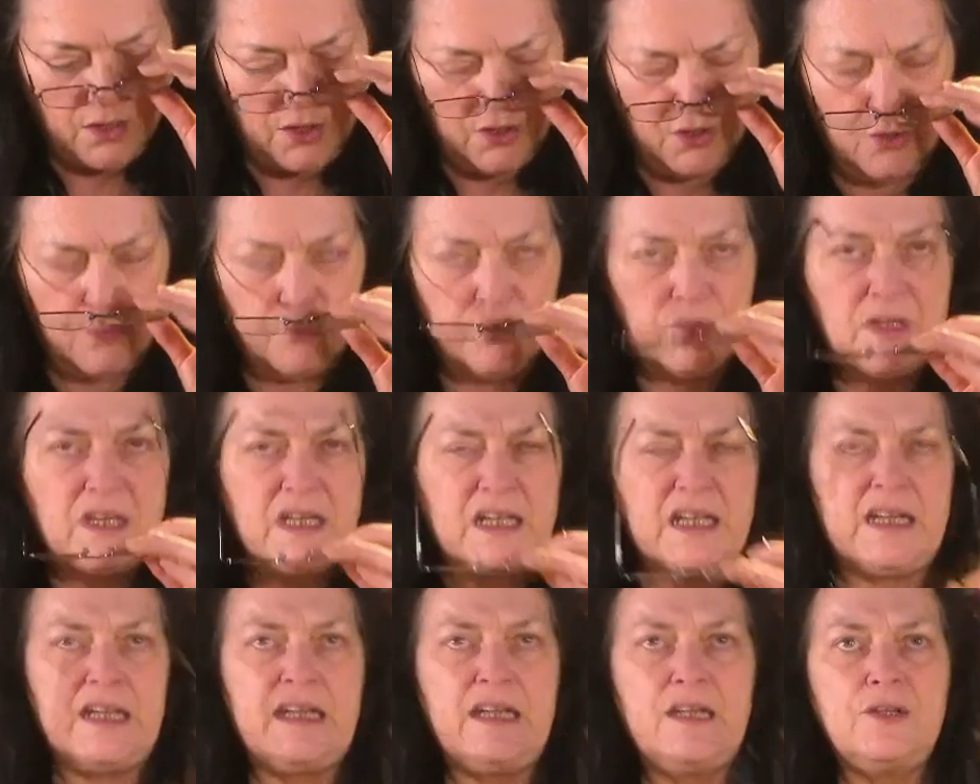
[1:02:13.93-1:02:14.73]
you
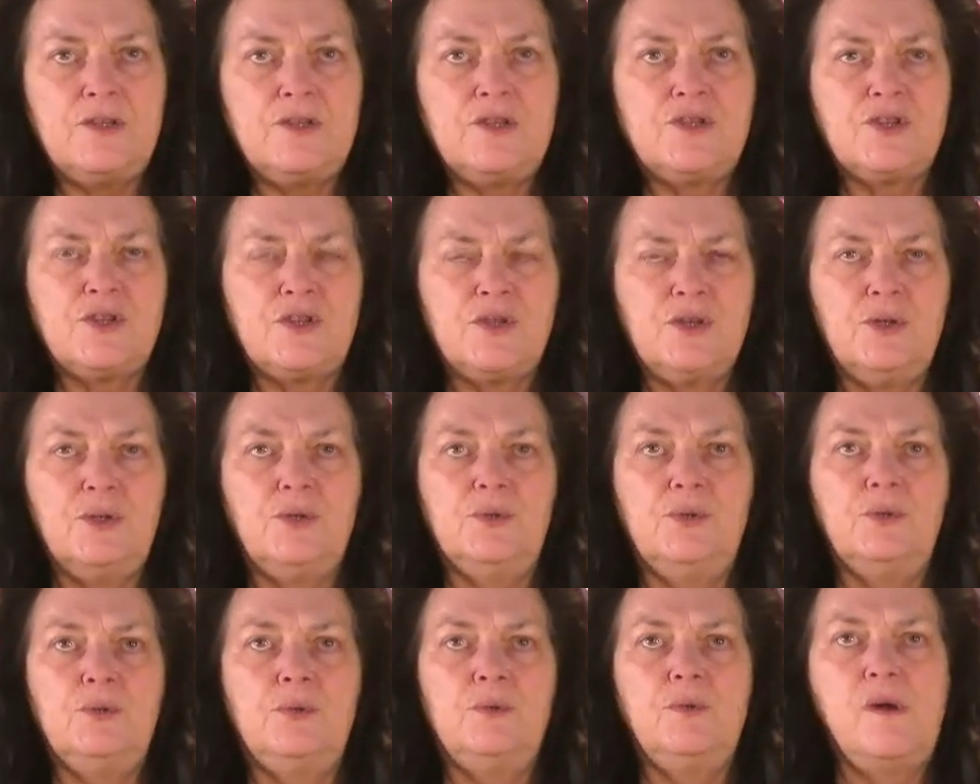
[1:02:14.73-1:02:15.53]
need
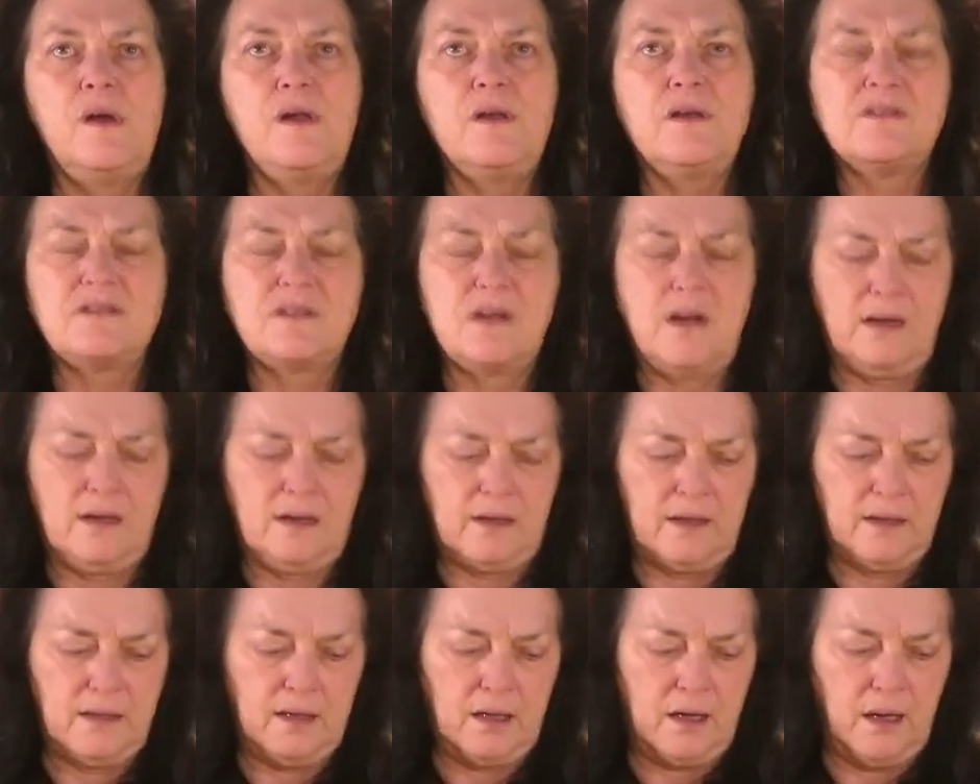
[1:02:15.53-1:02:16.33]
to
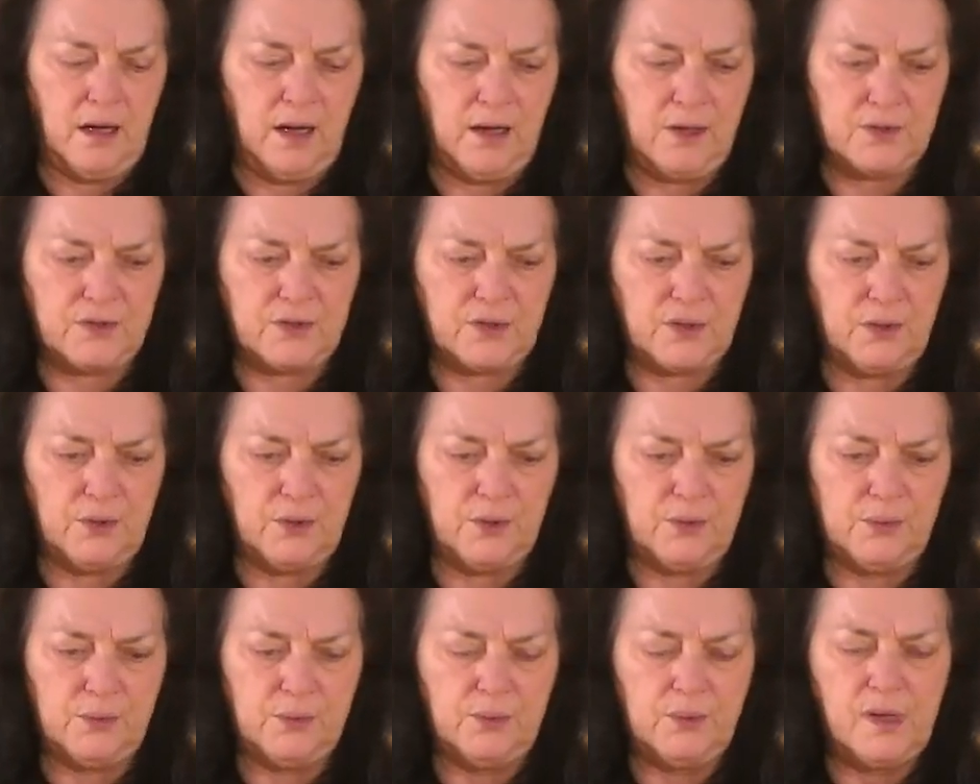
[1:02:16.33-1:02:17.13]

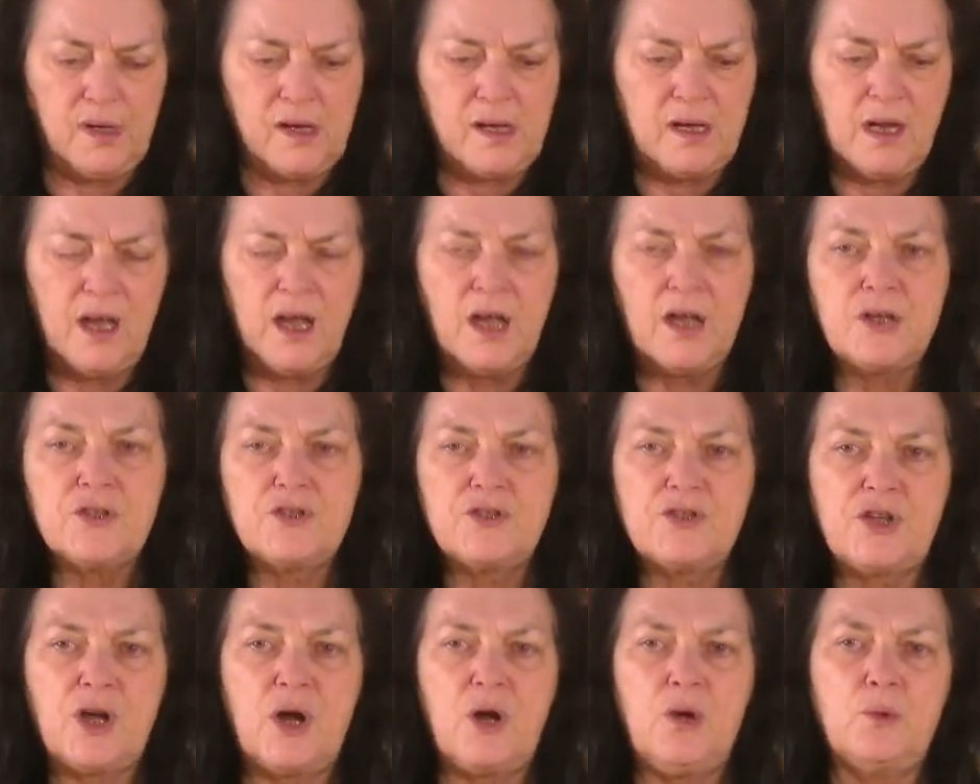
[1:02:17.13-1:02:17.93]
also
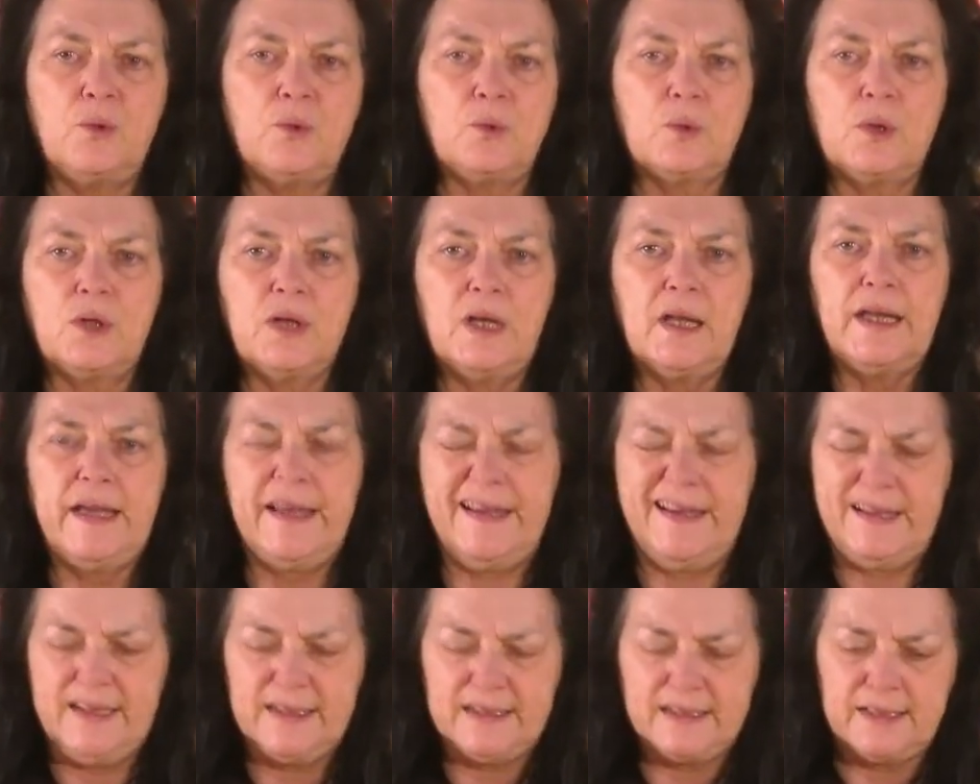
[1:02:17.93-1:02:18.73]
don't
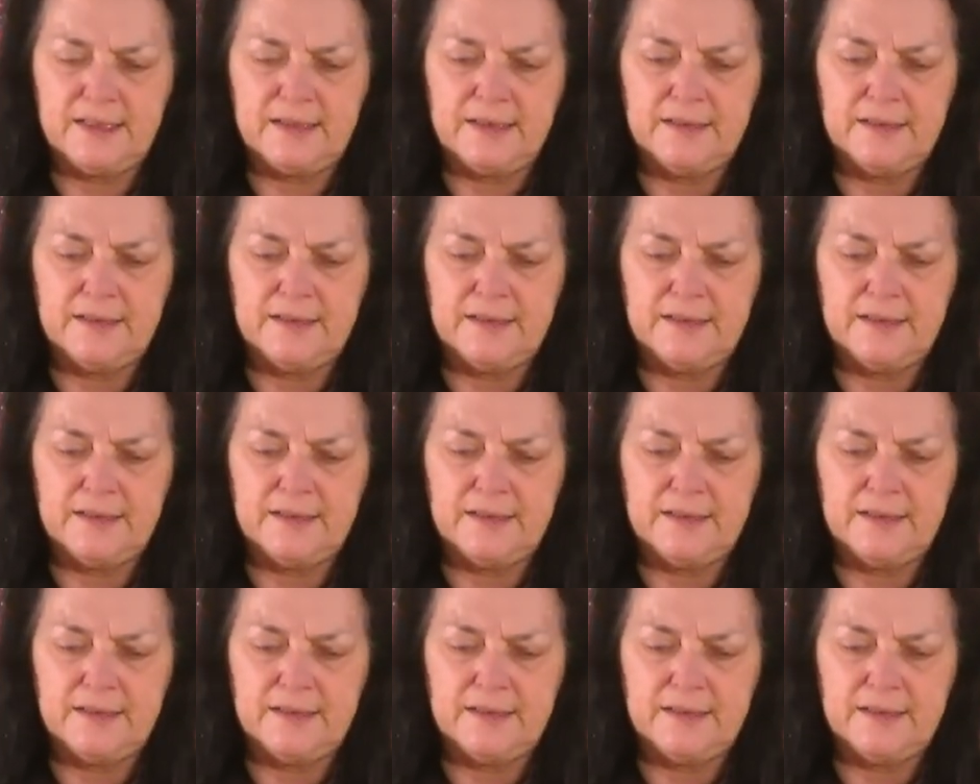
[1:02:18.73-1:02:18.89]
let